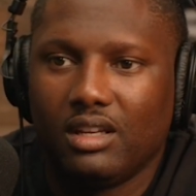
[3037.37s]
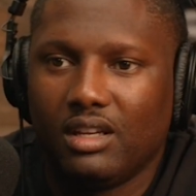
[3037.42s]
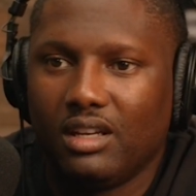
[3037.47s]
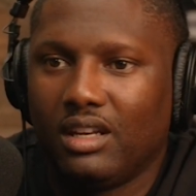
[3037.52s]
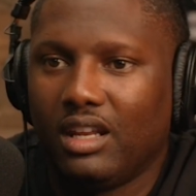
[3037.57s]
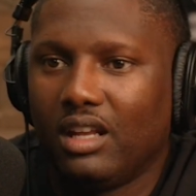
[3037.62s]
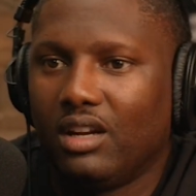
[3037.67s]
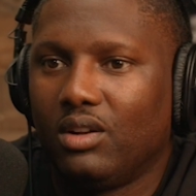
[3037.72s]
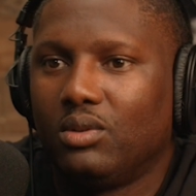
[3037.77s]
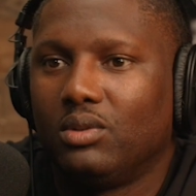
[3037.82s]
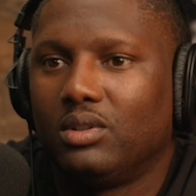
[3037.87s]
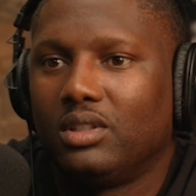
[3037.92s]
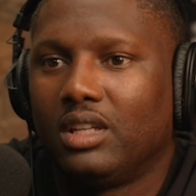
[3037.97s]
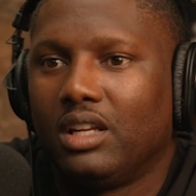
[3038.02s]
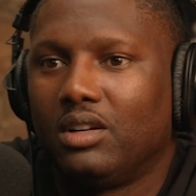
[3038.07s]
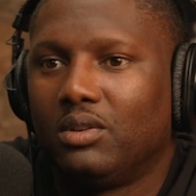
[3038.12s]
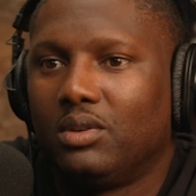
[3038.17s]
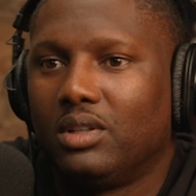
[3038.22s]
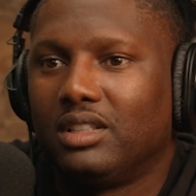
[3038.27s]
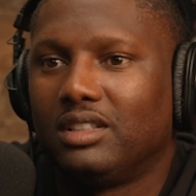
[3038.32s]
They don't
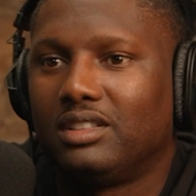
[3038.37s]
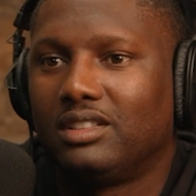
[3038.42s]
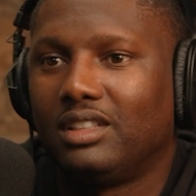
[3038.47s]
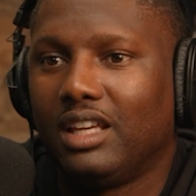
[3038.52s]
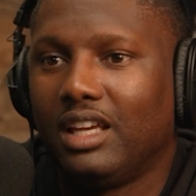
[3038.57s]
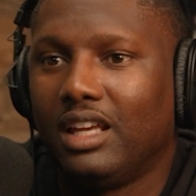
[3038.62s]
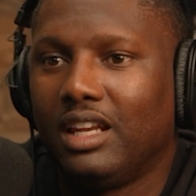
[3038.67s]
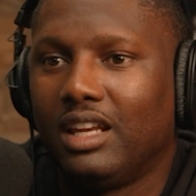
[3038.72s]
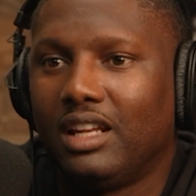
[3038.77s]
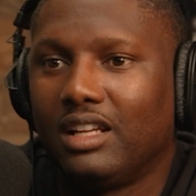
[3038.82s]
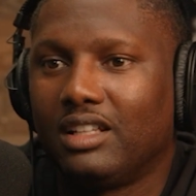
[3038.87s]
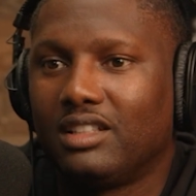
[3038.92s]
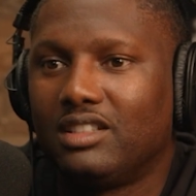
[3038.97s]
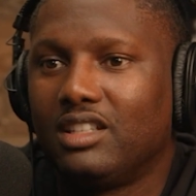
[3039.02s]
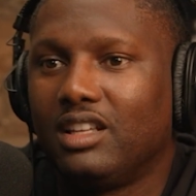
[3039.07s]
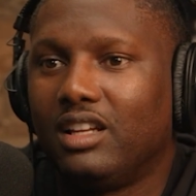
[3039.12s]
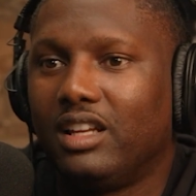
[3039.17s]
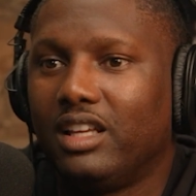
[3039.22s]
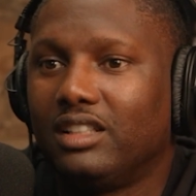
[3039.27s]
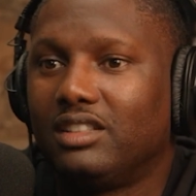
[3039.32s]
understand that
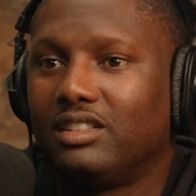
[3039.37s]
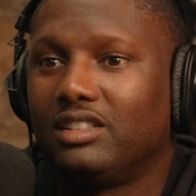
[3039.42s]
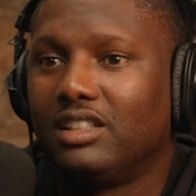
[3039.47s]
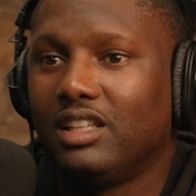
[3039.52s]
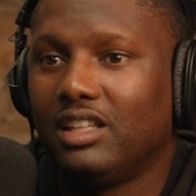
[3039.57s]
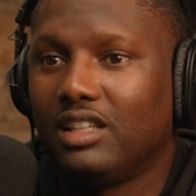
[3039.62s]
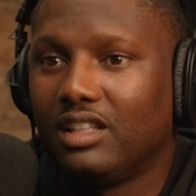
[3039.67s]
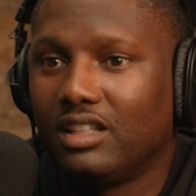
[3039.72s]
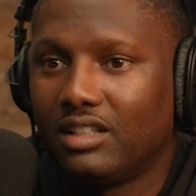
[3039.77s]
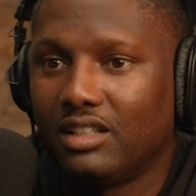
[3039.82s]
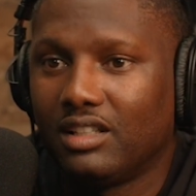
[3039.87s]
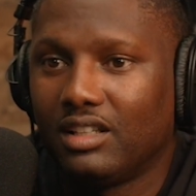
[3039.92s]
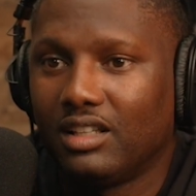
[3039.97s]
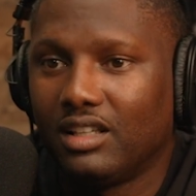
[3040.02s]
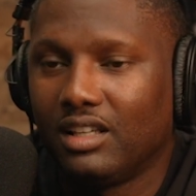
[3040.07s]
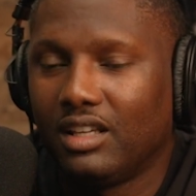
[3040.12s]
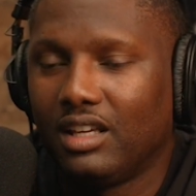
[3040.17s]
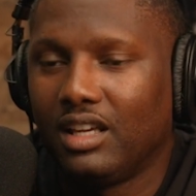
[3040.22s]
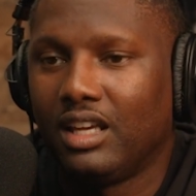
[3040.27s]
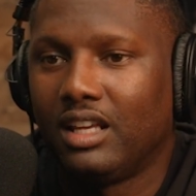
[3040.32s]
until they see it.
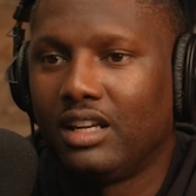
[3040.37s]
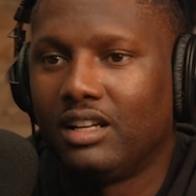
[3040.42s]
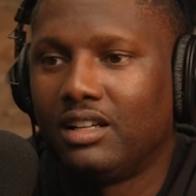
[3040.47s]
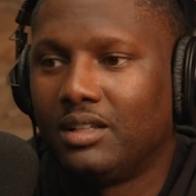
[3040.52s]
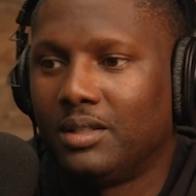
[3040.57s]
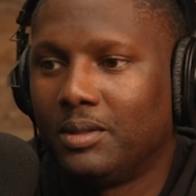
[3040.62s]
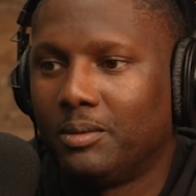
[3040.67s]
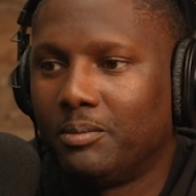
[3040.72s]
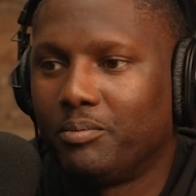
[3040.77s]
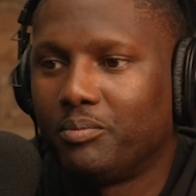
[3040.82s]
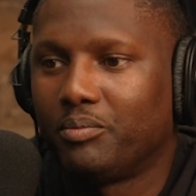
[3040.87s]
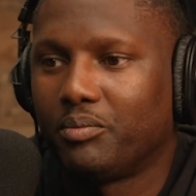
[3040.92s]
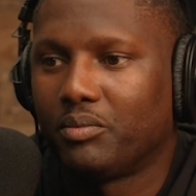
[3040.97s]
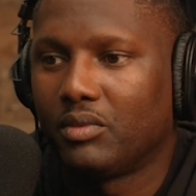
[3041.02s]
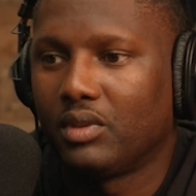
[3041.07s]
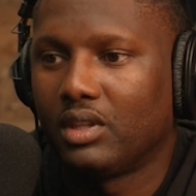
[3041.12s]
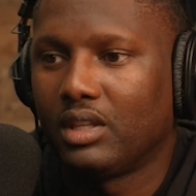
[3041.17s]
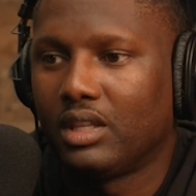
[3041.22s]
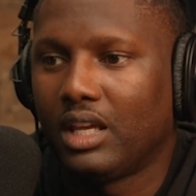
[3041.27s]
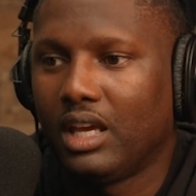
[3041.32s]
And
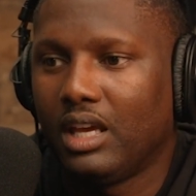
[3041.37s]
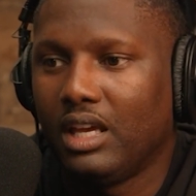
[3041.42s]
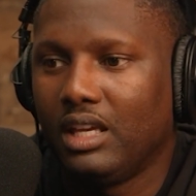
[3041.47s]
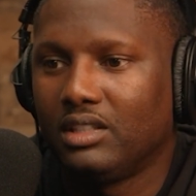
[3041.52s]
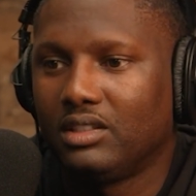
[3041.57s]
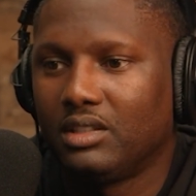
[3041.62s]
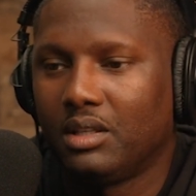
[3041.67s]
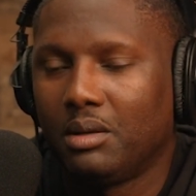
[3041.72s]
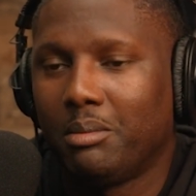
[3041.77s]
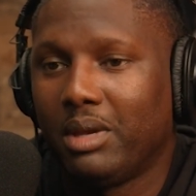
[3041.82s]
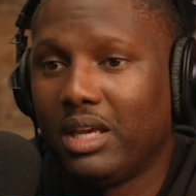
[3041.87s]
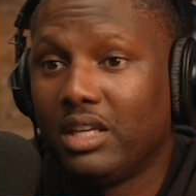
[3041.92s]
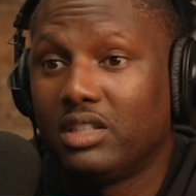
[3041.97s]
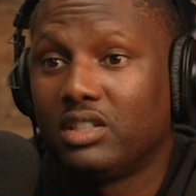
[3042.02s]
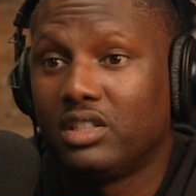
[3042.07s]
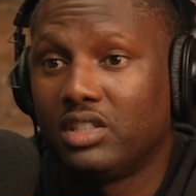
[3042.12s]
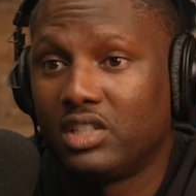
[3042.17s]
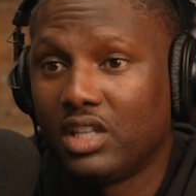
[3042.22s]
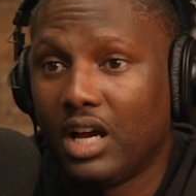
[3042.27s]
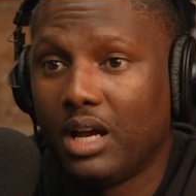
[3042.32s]
that it's an
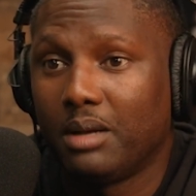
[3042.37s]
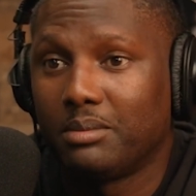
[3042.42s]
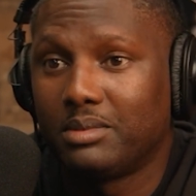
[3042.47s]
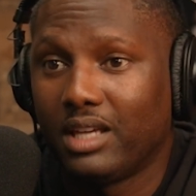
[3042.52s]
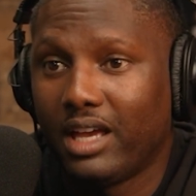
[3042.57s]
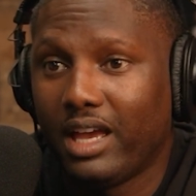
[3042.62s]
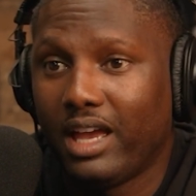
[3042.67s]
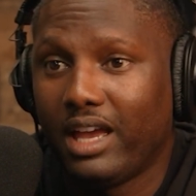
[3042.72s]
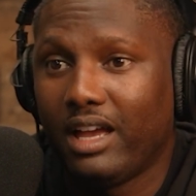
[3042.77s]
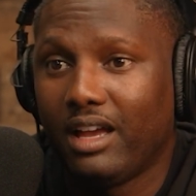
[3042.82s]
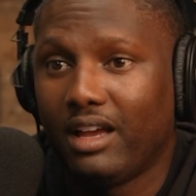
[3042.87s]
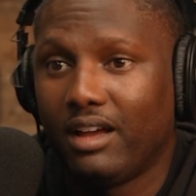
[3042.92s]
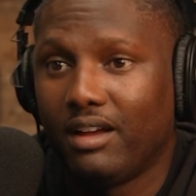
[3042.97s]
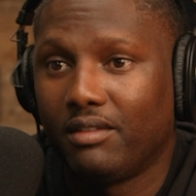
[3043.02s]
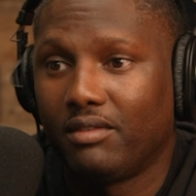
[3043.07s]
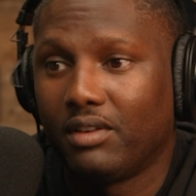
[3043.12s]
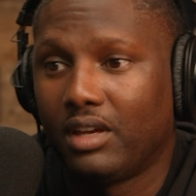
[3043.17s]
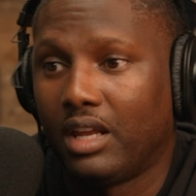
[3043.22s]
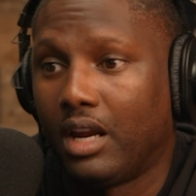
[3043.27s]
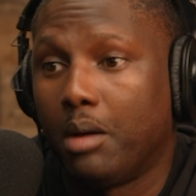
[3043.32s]
amazing job to have,
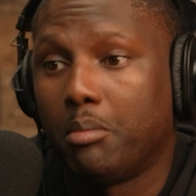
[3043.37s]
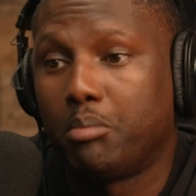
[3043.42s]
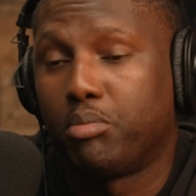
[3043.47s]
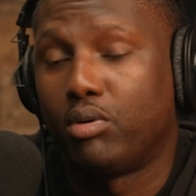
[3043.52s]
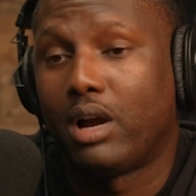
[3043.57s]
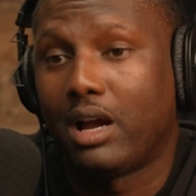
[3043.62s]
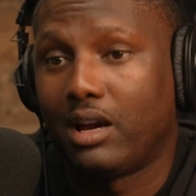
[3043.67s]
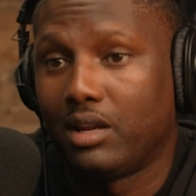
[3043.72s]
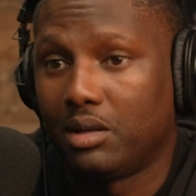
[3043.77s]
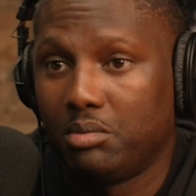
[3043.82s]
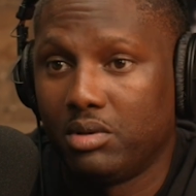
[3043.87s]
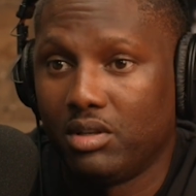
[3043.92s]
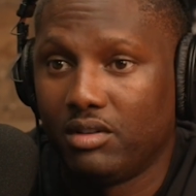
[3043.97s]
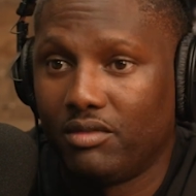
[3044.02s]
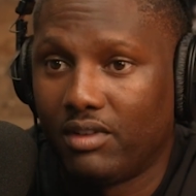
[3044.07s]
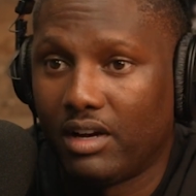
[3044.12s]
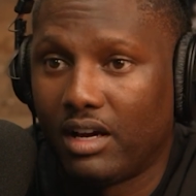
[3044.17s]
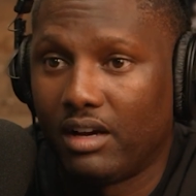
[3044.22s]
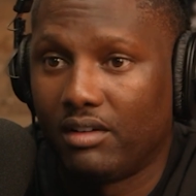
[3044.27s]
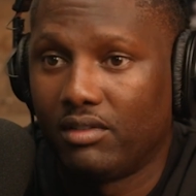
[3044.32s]
and I'm proud to be a
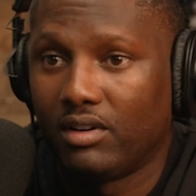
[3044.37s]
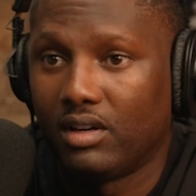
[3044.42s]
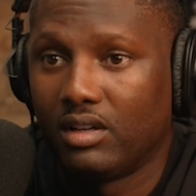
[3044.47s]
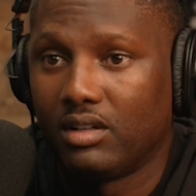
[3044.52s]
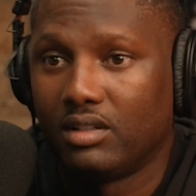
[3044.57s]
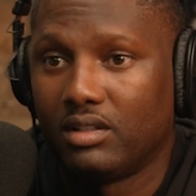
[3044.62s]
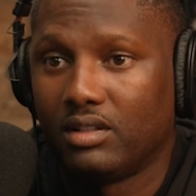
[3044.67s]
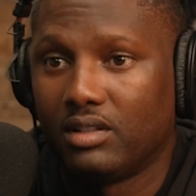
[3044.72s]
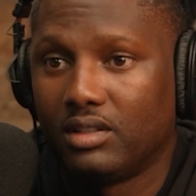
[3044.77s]
firefighter.